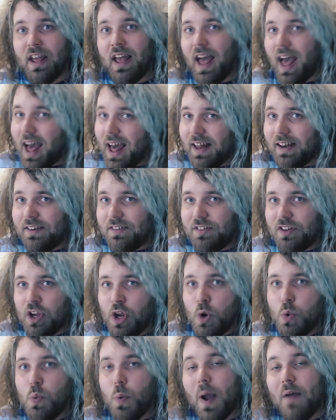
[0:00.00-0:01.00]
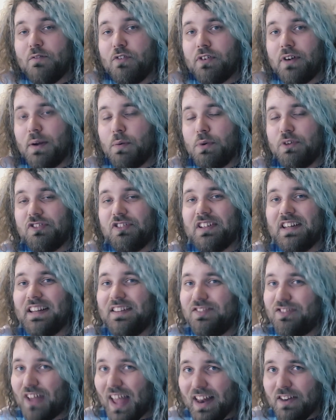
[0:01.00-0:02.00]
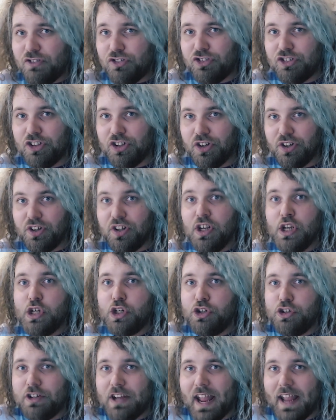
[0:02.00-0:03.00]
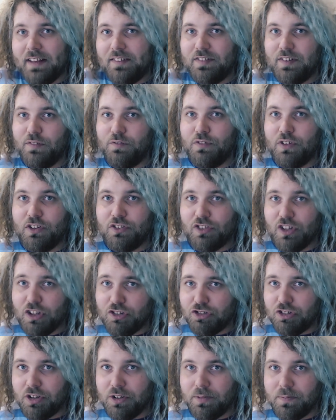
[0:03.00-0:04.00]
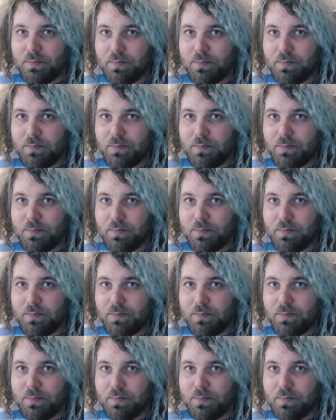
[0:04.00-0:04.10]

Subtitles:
and whether it was an intentional, creative decision.